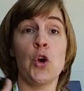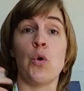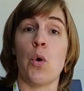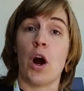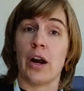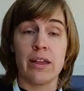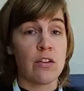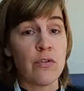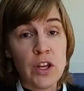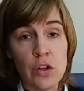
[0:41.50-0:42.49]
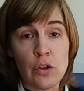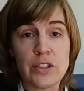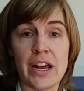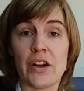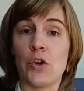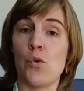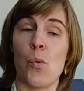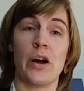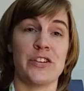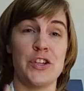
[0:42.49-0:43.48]
who are in the field and
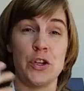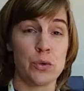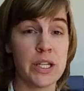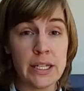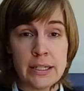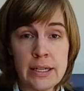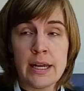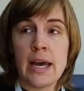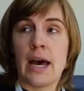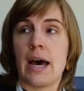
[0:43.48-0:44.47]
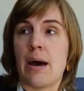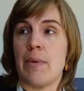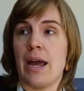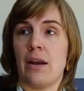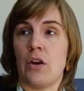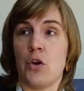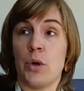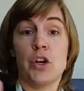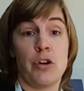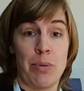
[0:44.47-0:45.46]
who want to use it um, and
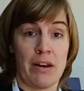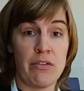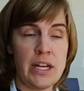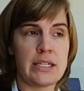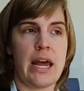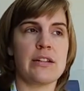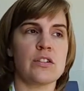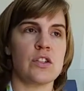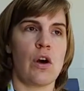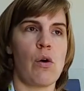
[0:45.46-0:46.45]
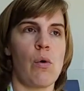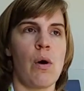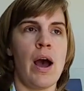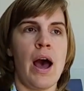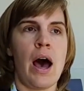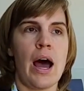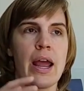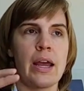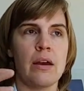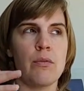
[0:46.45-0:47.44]
who it could benefit. And so
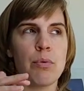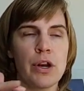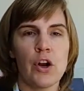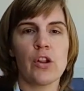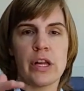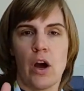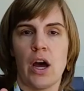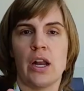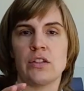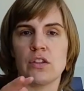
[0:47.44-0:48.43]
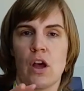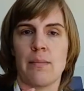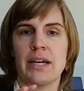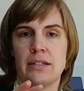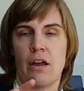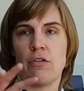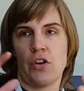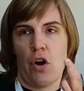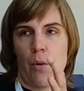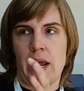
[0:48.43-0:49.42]
I pretty early on saw myself
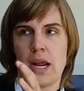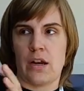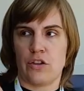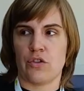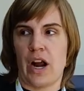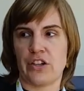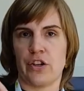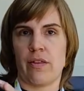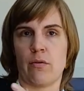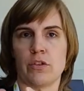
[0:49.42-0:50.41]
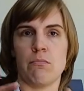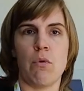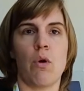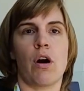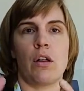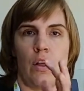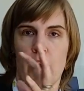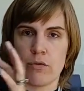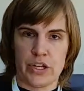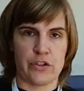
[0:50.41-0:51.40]
going in a direction that was more
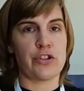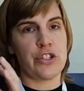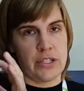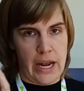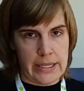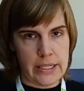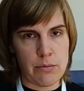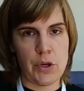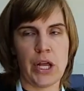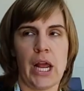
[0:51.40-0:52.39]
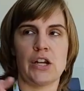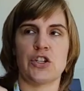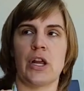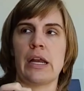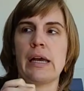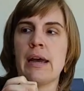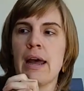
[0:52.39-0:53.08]
along research and science communication,